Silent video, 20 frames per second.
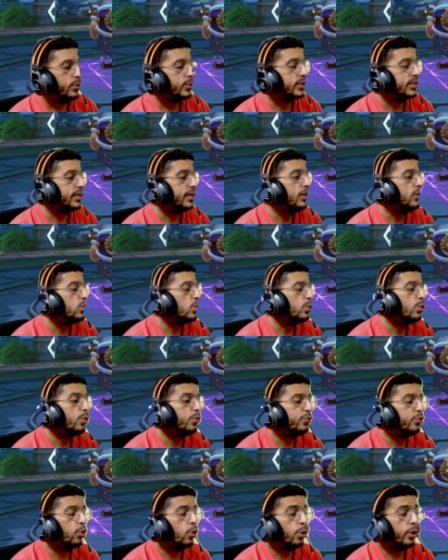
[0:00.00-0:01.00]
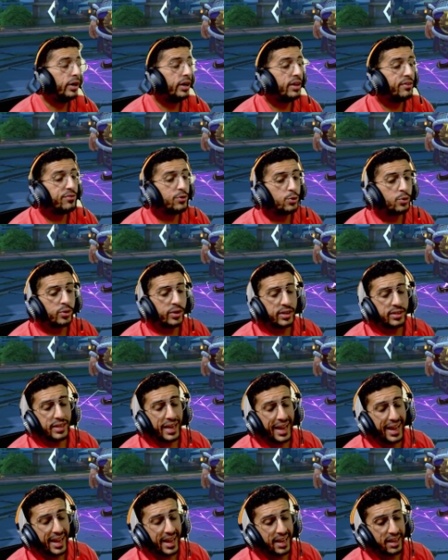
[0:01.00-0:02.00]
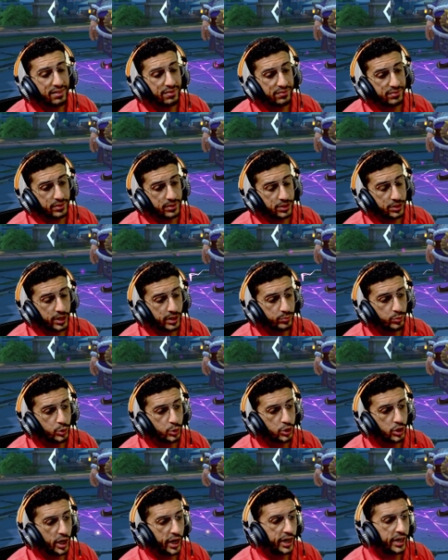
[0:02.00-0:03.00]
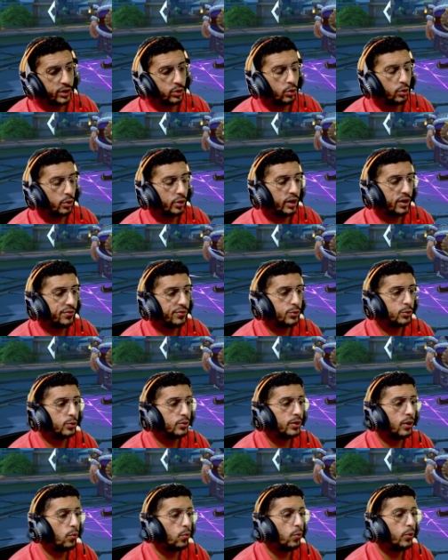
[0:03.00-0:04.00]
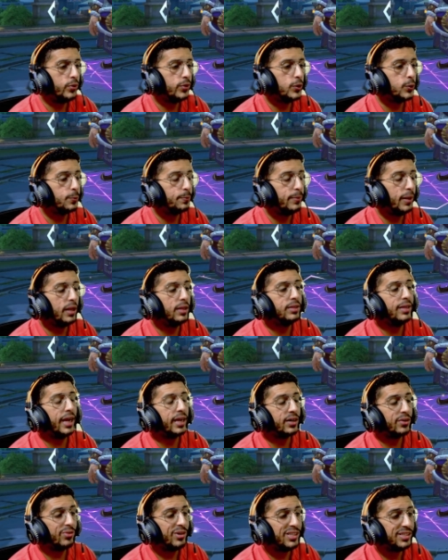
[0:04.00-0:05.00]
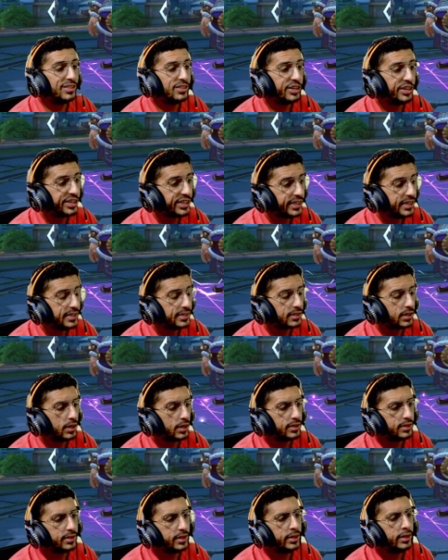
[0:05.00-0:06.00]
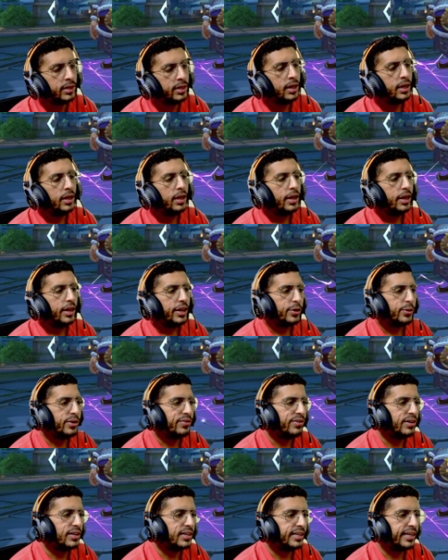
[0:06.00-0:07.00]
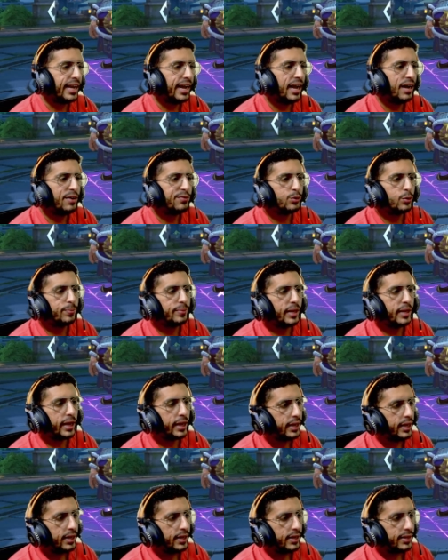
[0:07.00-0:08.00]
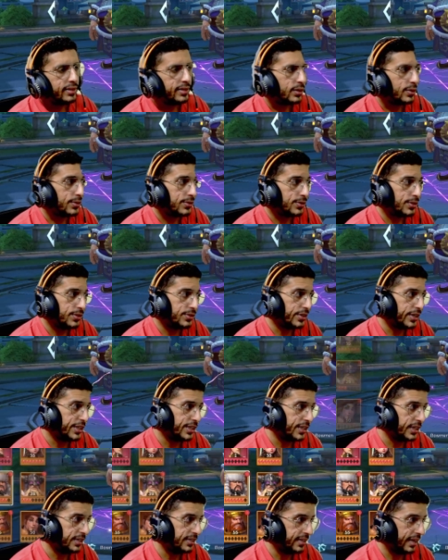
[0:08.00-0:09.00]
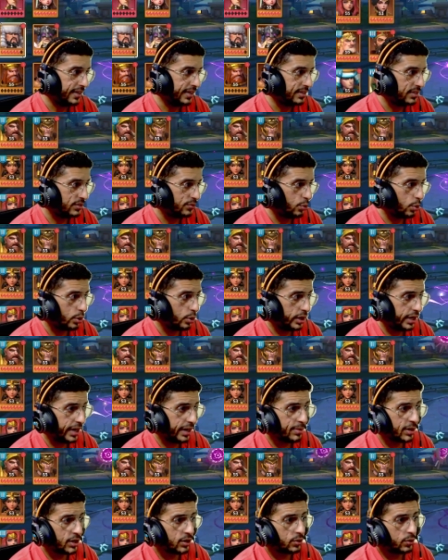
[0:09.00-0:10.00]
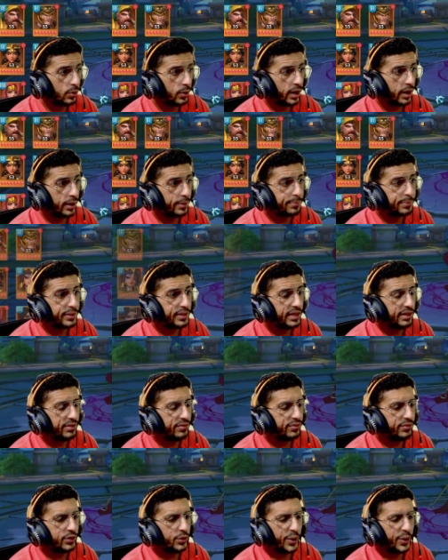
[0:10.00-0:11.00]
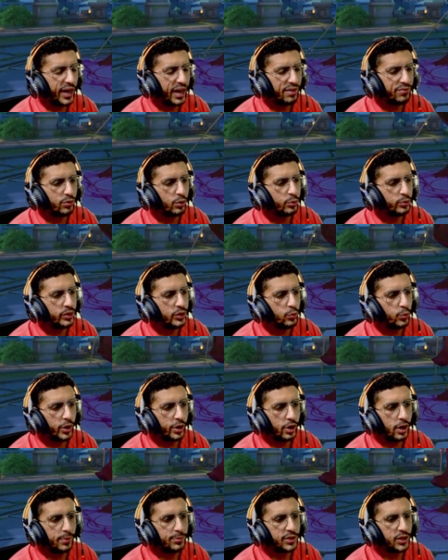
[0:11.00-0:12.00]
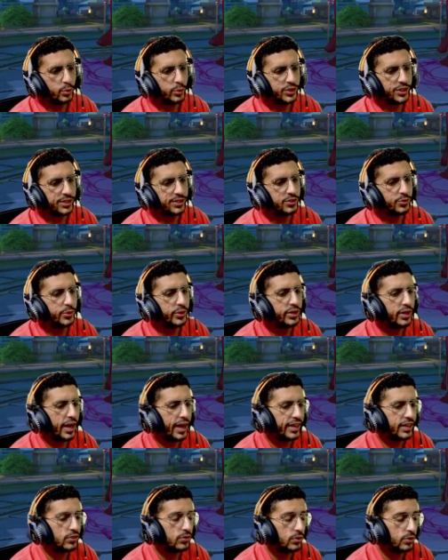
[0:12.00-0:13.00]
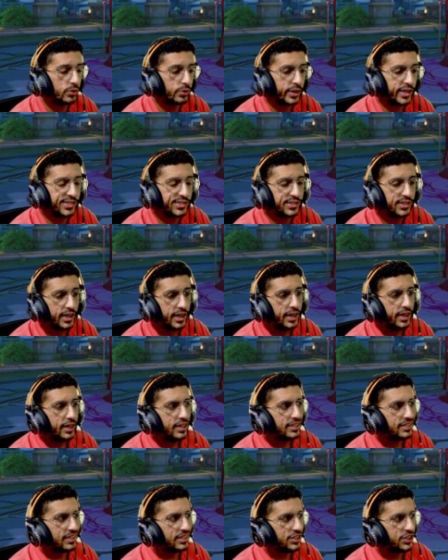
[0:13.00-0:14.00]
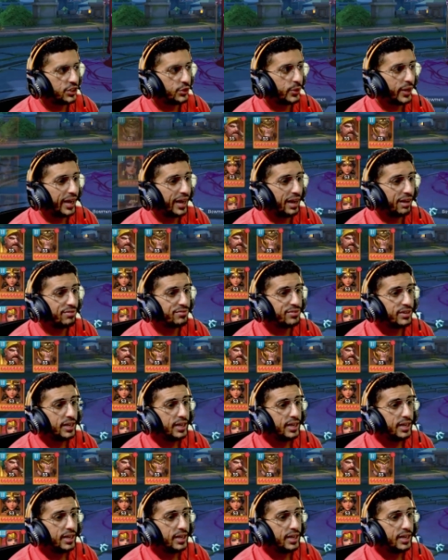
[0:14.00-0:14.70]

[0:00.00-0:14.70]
skill to go for. If you do not have Time to Shine or if you do not want to build a crit Jinkies count, then you definitely have to play the concentration stance. For Himiko, I believe you have only one option, which is relying on crits, since you have